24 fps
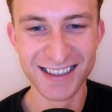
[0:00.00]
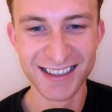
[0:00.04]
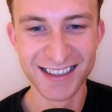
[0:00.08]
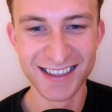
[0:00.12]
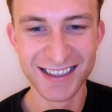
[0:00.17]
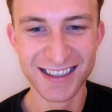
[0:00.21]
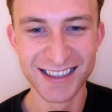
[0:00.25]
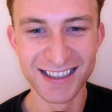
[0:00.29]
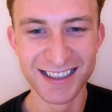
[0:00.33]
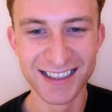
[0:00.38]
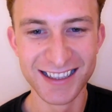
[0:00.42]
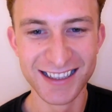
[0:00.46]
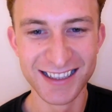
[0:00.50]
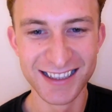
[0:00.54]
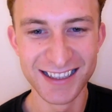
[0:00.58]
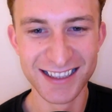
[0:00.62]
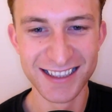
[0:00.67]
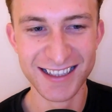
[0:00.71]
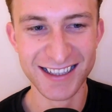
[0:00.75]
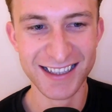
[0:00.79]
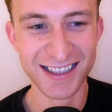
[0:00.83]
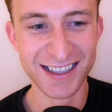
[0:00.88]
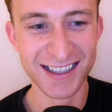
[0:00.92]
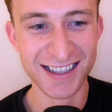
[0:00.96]

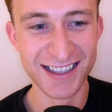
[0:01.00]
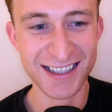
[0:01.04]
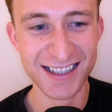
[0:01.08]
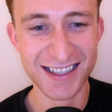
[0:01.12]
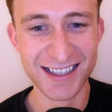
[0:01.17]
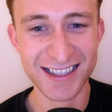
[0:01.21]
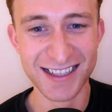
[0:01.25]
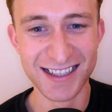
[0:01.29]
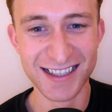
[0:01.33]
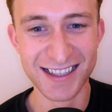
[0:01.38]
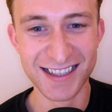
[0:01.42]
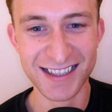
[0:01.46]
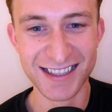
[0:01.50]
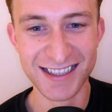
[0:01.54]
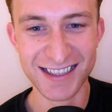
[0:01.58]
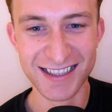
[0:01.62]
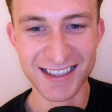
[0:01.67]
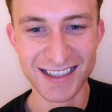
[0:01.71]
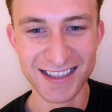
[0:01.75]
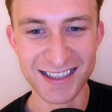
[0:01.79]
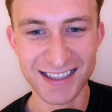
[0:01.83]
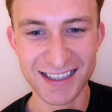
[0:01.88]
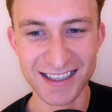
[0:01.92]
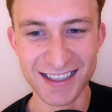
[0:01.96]

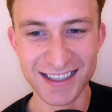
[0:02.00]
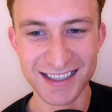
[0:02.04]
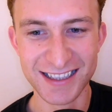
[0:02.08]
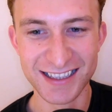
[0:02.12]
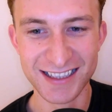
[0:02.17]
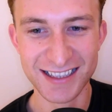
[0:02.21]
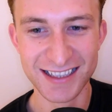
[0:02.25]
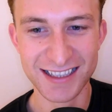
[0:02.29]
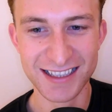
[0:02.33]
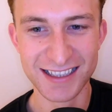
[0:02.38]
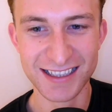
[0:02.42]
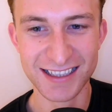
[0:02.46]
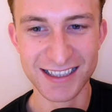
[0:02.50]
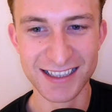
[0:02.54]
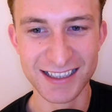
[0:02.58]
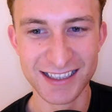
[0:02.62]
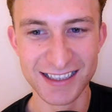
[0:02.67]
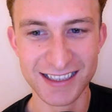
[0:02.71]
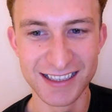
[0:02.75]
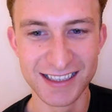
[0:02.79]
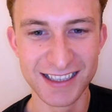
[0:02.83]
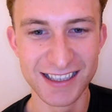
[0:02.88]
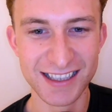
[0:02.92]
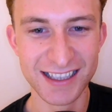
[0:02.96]

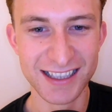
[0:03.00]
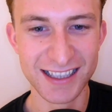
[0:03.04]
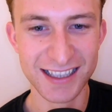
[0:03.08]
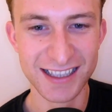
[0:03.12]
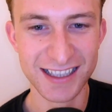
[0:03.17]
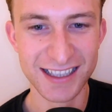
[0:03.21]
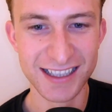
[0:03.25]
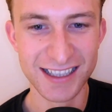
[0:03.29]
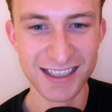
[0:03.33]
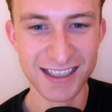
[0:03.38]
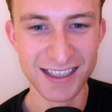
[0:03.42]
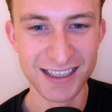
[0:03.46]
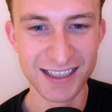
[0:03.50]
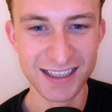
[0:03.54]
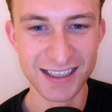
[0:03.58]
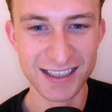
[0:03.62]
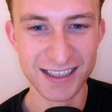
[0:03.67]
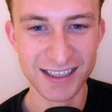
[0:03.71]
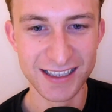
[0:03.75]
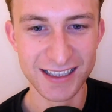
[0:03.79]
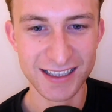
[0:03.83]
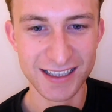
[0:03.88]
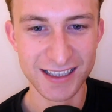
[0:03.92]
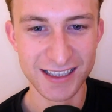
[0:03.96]

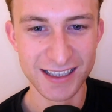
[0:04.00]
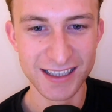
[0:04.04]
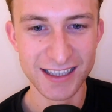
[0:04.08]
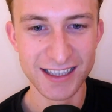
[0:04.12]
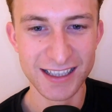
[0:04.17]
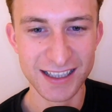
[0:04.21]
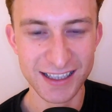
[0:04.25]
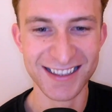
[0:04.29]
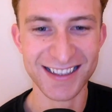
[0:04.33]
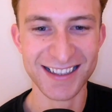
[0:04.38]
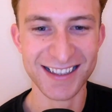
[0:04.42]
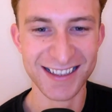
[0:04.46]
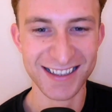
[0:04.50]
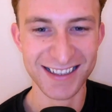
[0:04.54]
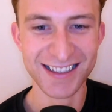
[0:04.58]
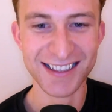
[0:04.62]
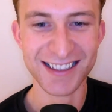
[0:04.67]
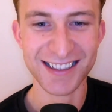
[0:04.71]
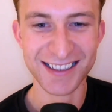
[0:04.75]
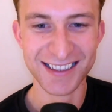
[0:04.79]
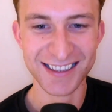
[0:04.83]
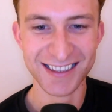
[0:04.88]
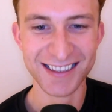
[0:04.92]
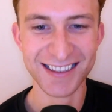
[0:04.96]

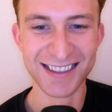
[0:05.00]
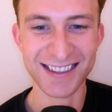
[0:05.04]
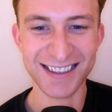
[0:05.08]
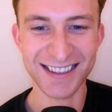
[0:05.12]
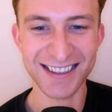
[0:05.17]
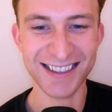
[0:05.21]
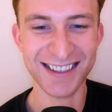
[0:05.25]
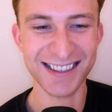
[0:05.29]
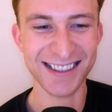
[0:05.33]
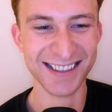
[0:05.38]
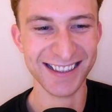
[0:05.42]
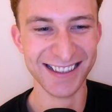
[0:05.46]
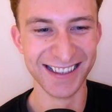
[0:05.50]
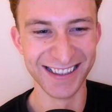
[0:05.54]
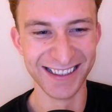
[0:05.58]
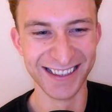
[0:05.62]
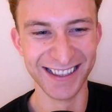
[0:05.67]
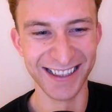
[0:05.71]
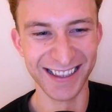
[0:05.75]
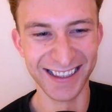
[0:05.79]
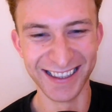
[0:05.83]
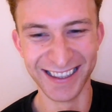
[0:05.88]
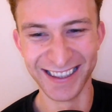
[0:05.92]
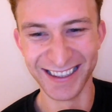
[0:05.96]

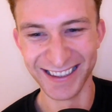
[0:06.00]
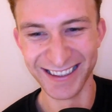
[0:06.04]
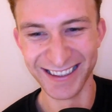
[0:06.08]
This person isn't speaking.